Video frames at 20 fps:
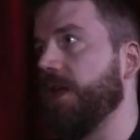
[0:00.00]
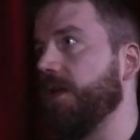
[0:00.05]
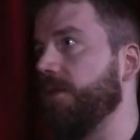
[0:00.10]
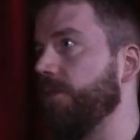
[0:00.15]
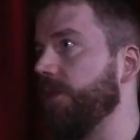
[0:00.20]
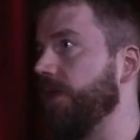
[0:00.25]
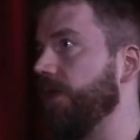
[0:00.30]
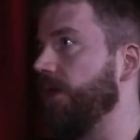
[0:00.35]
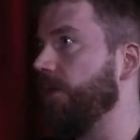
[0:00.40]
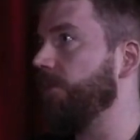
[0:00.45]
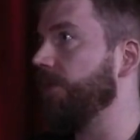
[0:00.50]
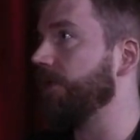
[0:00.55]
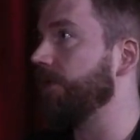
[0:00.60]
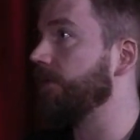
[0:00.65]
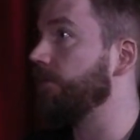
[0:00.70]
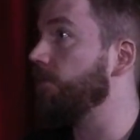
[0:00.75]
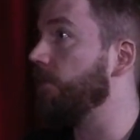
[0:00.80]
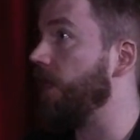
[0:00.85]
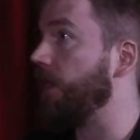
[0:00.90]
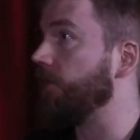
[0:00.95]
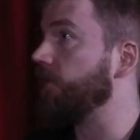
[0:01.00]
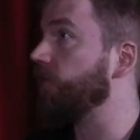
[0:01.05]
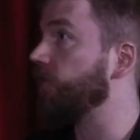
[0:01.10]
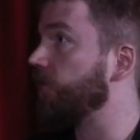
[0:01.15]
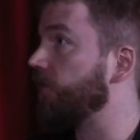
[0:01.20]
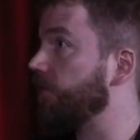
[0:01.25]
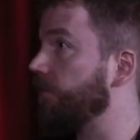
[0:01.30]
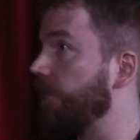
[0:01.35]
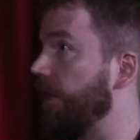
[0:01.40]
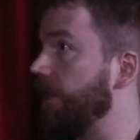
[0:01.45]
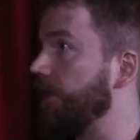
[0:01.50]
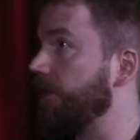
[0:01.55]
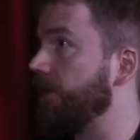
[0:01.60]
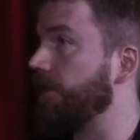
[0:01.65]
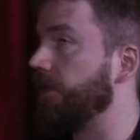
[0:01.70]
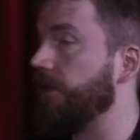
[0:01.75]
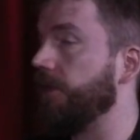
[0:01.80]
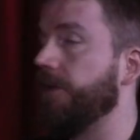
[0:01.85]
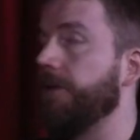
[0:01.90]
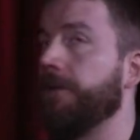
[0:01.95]
it can be a bit much
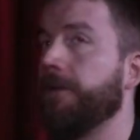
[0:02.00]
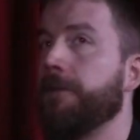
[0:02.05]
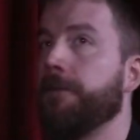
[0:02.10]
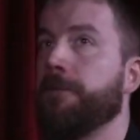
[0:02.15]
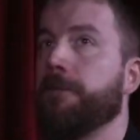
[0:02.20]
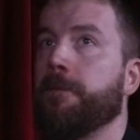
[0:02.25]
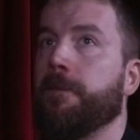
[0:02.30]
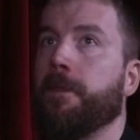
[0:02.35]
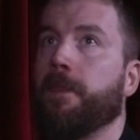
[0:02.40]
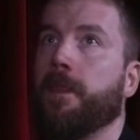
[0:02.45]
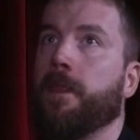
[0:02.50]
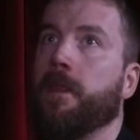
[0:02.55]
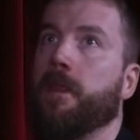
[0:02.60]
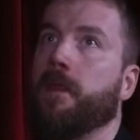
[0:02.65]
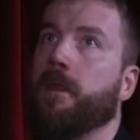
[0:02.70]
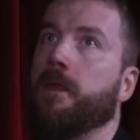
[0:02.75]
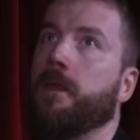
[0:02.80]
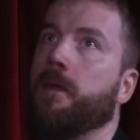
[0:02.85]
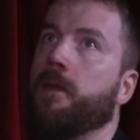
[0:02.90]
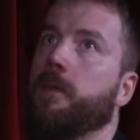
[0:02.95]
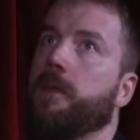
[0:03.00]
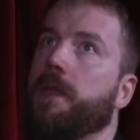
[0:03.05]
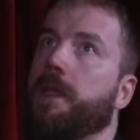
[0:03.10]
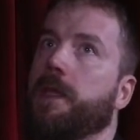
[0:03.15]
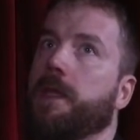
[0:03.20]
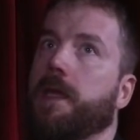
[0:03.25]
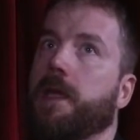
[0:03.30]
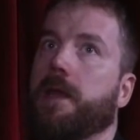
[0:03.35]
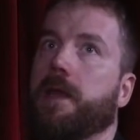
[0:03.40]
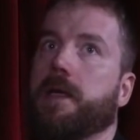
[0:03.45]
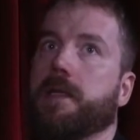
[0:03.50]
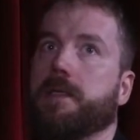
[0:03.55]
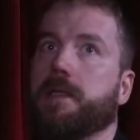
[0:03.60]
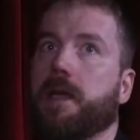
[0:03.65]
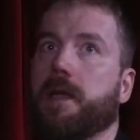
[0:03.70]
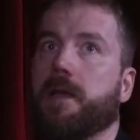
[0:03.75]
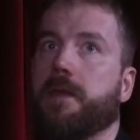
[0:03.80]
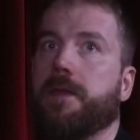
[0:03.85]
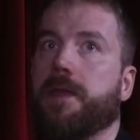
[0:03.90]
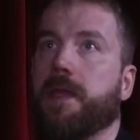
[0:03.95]
basically. But then again,
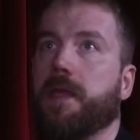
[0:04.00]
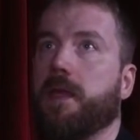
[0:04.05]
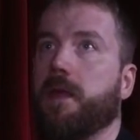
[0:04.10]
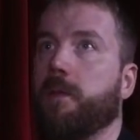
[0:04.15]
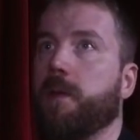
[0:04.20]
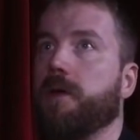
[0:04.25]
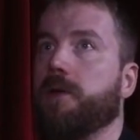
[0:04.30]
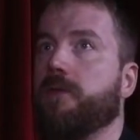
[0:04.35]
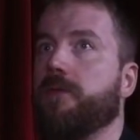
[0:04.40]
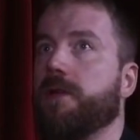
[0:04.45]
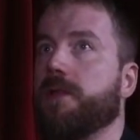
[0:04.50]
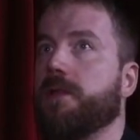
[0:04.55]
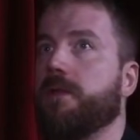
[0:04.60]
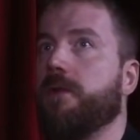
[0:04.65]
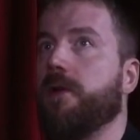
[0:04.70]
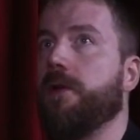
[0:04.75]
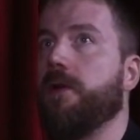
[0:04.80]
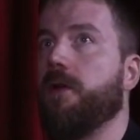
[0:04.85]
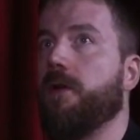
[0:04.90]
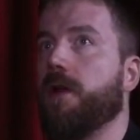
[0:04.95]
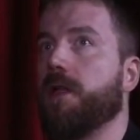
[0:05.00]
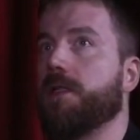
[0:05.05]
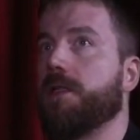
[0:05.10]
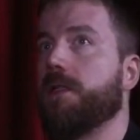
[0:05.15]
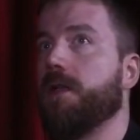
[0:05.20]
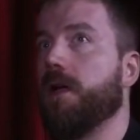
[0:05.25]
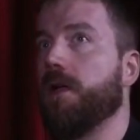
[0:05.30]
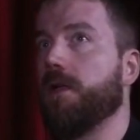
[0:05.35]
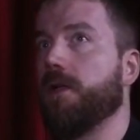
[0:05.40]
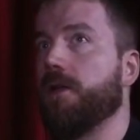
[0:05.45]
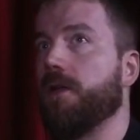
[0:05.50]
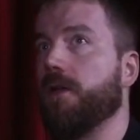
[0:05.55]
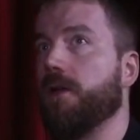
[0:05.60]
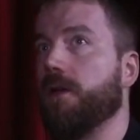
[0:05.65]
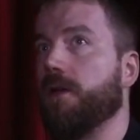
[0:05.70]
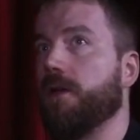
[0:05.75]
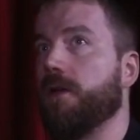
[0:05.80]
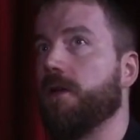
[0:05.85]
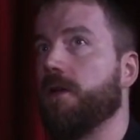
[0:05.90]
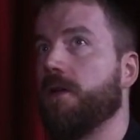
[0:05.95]
I started thinking about Christopher Nolan's
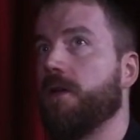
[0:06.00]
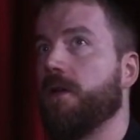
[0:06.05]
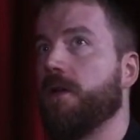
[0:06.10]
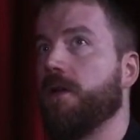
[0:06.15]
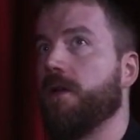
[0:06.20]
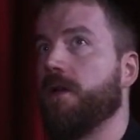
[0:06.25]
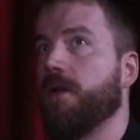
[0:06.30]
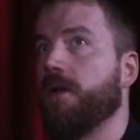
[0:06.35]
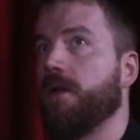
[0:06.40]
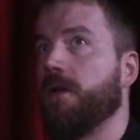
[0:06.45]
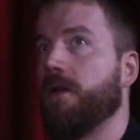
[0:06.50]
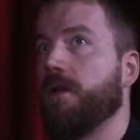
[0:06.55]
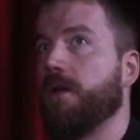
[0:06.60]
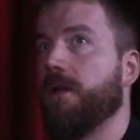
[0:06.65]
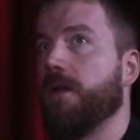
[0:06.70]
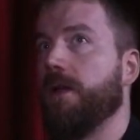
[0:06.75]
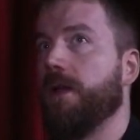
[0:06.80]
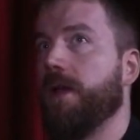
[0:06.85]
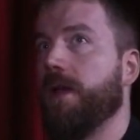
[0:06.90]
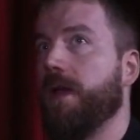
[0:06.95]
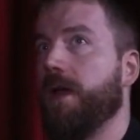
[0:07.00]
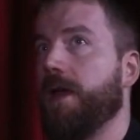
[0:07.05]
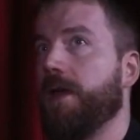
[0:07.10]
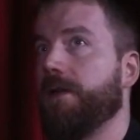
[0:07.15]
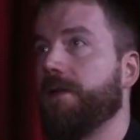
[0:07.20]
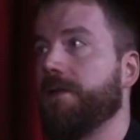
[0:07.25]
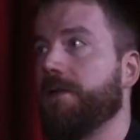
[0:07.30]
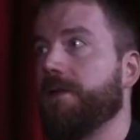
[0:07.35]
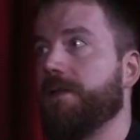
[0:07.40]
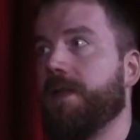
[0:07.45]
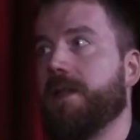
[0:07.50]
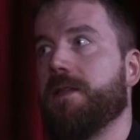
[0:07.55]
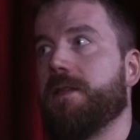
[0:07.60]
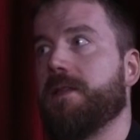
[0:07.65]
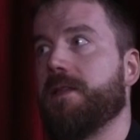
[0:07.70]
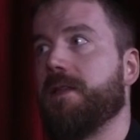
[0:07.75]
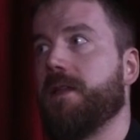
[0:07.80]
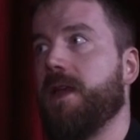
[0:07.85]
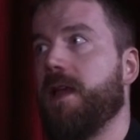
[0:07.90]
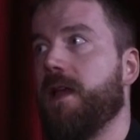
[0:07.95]
Dunkirk. Mm. And
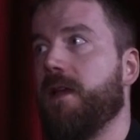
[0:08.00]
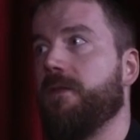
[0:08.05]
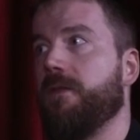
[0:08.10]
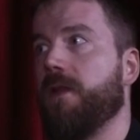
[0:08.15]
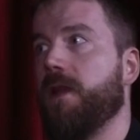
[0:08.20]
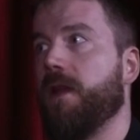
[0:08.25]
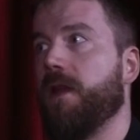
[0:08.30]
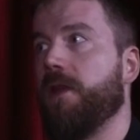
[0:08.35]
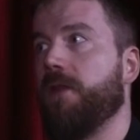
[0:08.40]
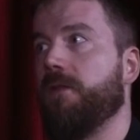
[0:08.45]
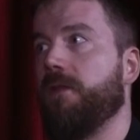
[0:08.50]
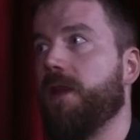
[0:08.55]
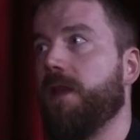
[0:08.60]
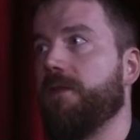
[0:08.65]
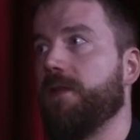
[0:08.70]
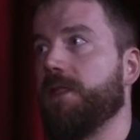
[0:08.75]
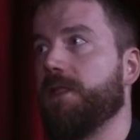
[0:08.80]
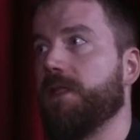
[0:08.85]
that doesn't have a lot of